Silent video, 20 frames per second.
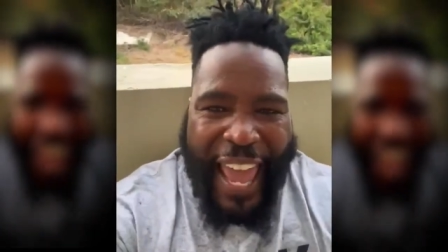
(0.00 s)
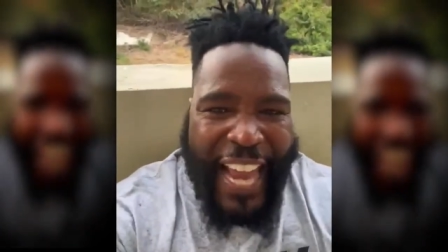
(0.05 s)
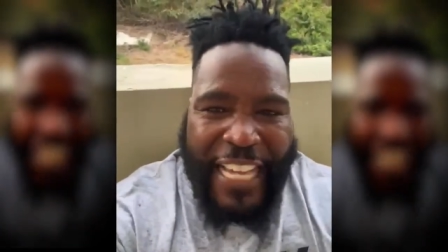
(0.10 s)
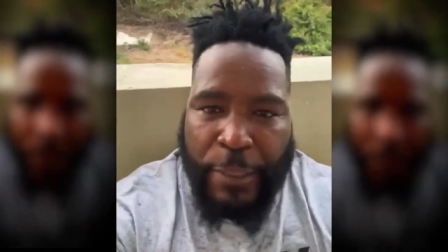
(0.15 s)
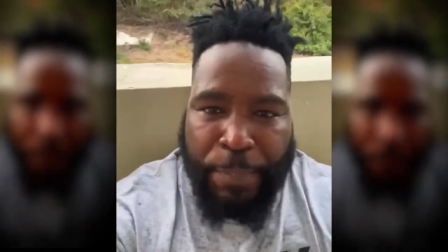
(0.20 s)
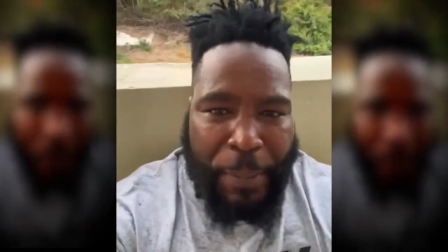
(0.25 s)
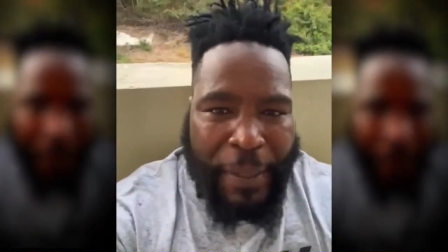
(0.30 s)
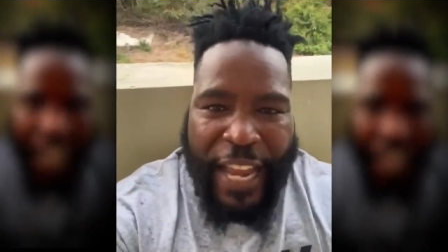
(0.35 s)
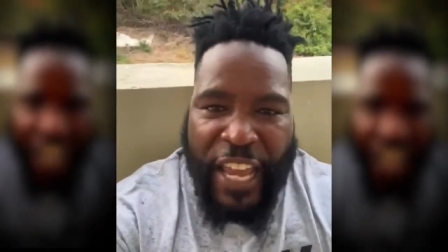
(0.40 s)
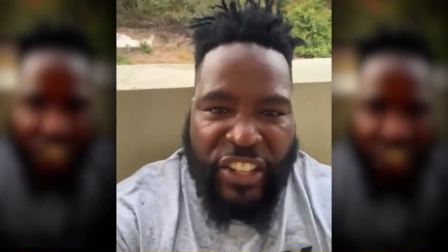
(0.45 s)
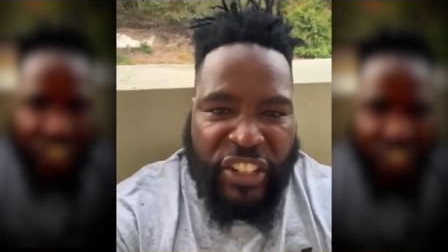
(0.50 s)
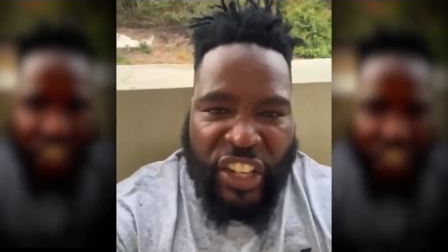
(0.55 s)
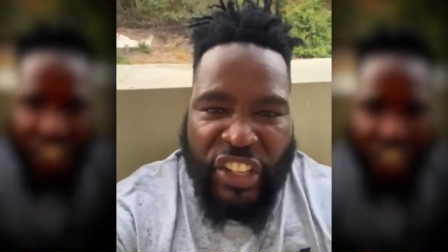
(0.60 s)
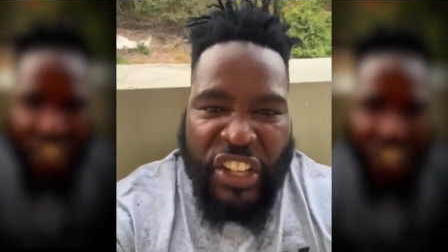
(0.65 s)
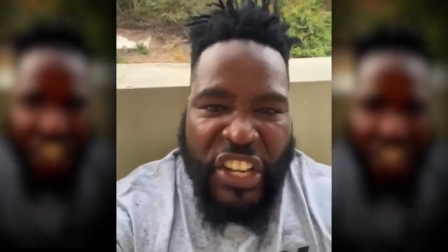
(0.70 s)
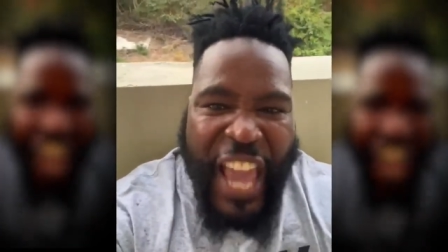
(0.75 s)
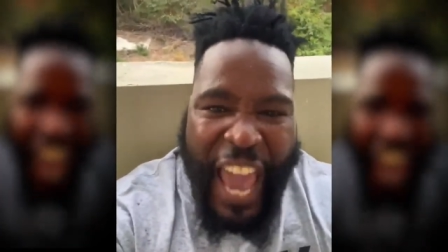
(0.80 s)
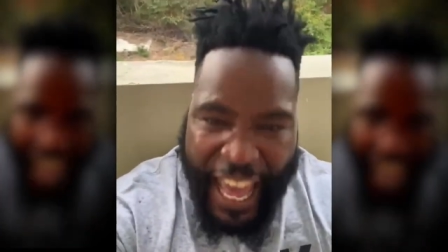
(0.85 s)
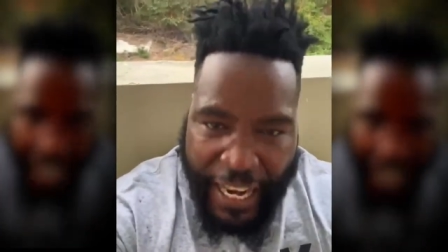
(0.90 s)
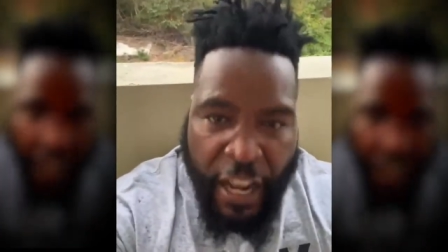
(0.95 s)
explanation
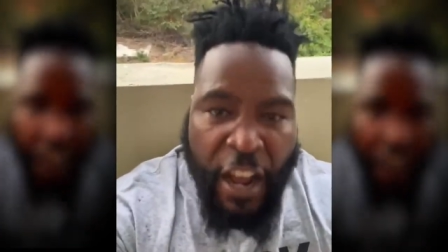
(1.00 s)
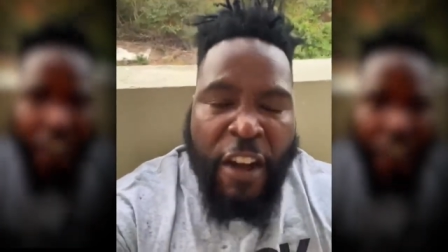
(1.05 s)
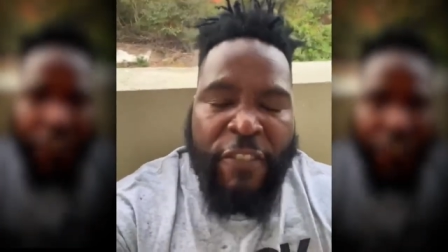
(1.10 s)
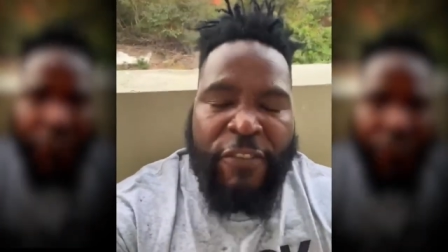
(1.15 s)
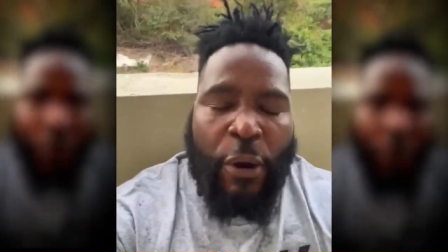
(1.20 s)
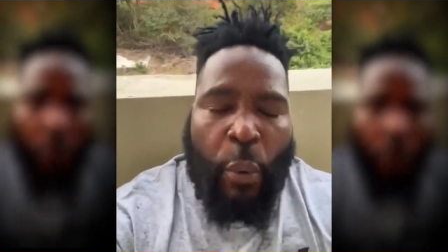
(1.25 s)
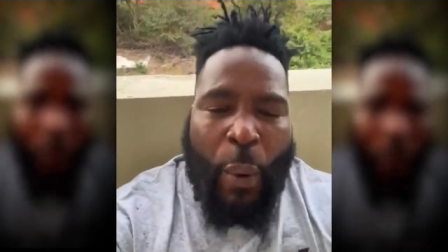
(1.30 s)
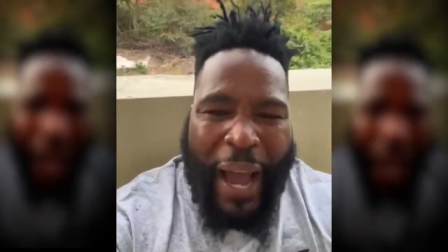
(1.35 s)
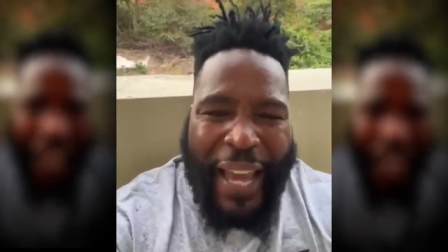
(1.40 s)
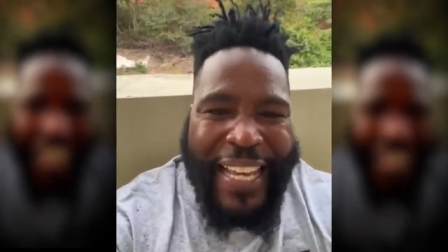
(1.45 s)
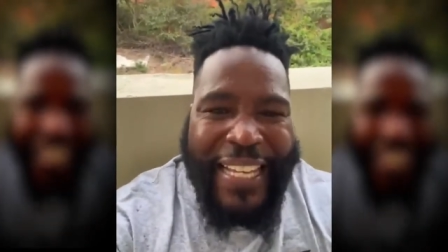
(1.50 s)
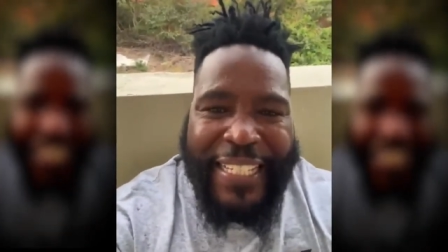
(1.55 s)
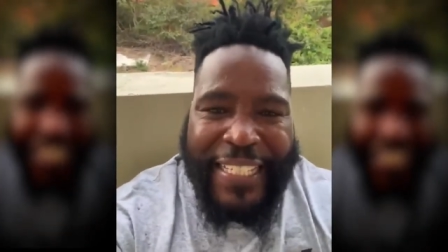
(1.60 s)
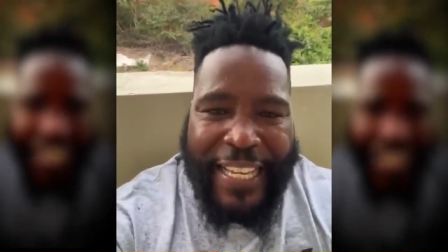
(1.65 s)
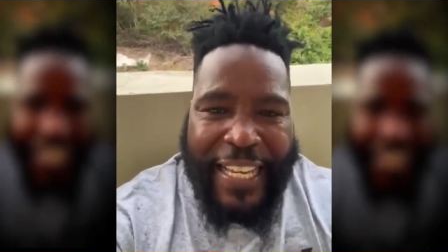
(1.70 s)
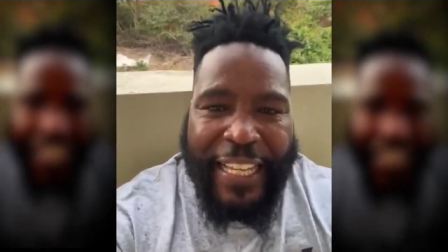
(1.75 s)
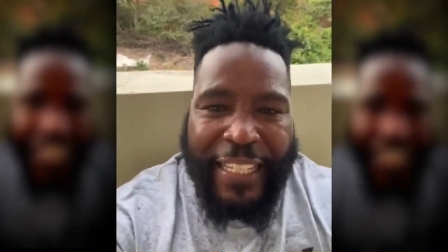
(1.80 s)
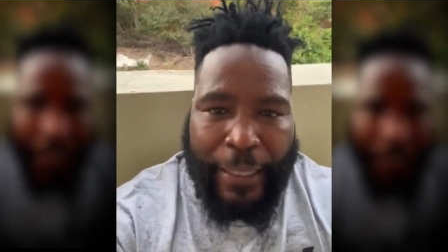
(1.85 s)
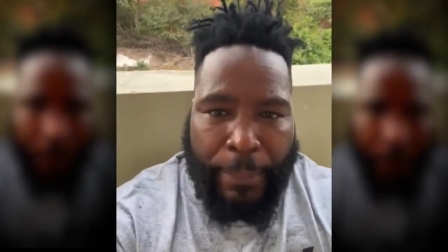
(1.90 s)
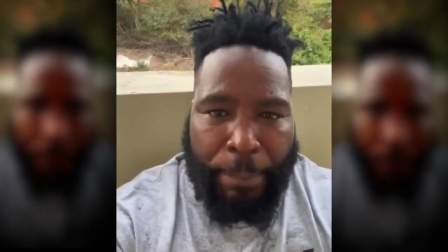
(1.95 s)
yet for why he
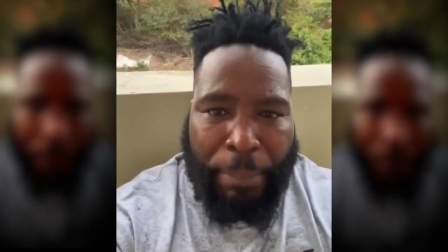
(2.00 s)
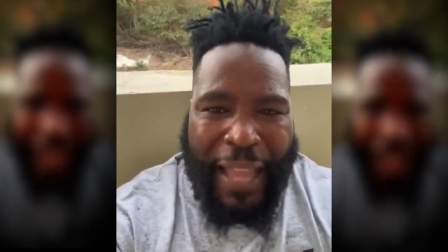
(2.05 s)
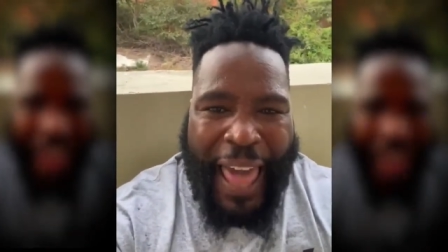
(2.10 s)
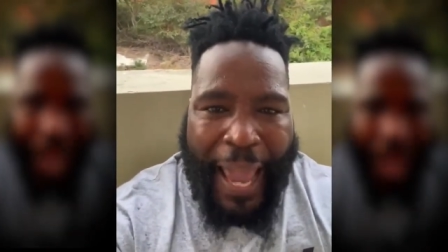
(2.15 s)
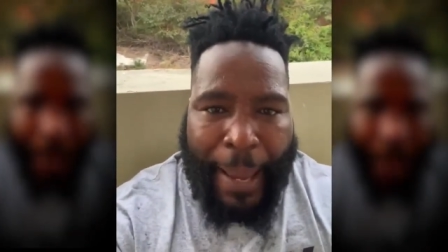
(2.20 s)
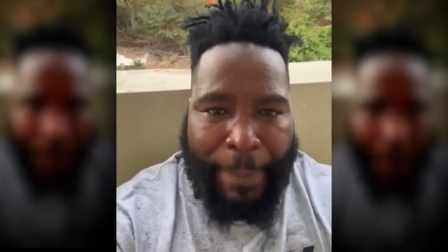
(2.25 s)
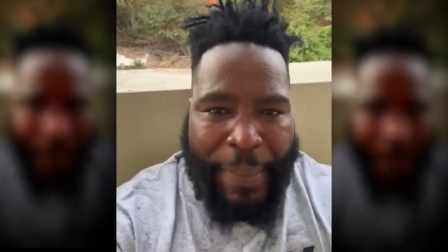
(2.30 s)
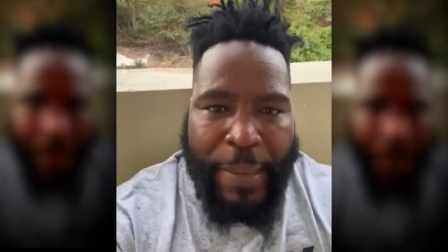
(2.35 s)
putting black